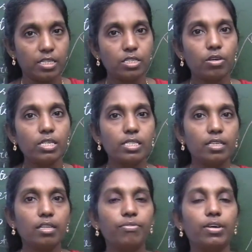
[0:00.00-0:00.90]
So, it is
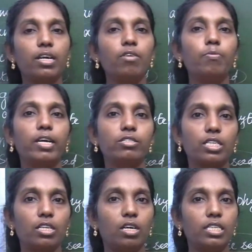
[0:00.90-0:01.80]
in the field of
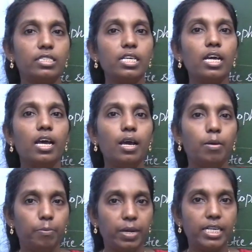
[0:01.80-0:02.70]
biotechnology,
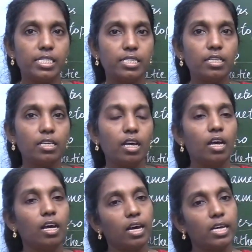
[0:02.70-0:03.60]
medicine
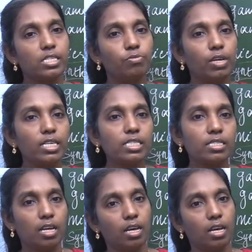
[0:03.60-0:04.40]
as well as